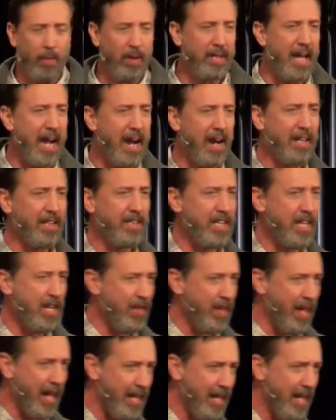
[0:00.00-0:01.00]
will
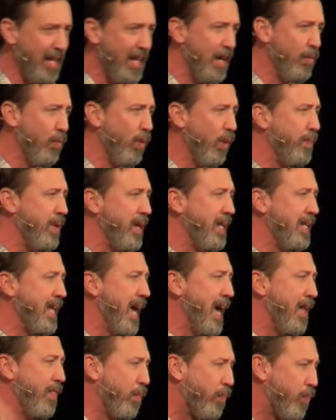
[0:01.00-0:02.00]
guarantee that he will be dead.